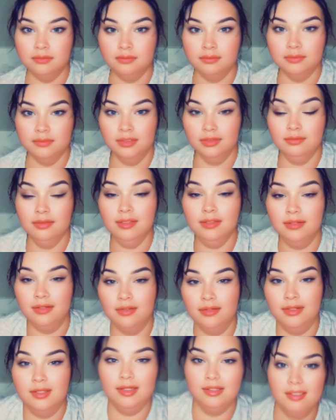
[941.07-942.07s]
It's really
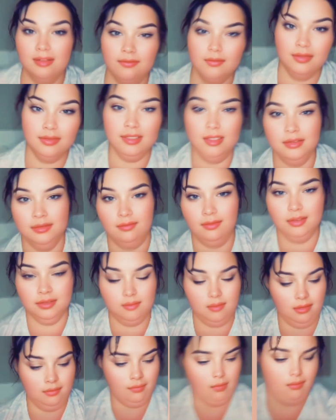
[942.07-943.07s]
good. You could definitely taste a
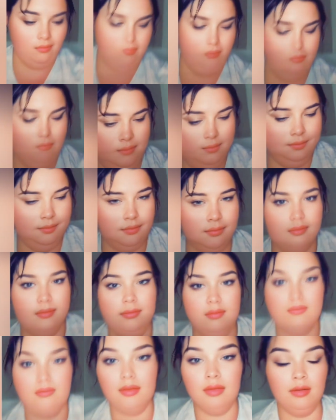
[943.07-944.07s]
raspberry flavor.
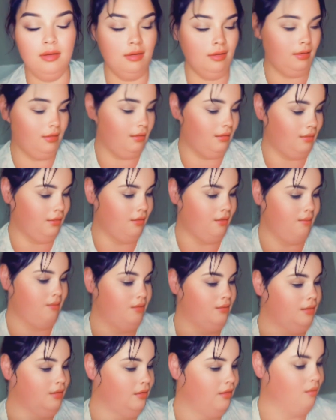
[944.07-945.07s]
And
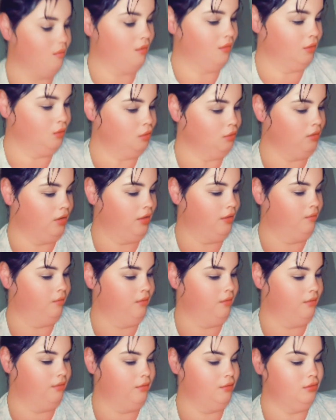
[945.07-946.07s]
then I'm gonna try
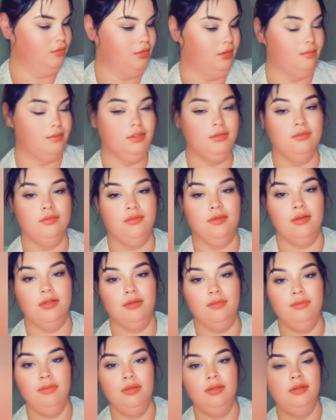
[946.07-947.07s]
one of the chips
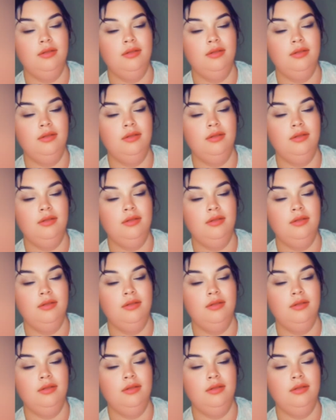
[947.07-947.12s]
from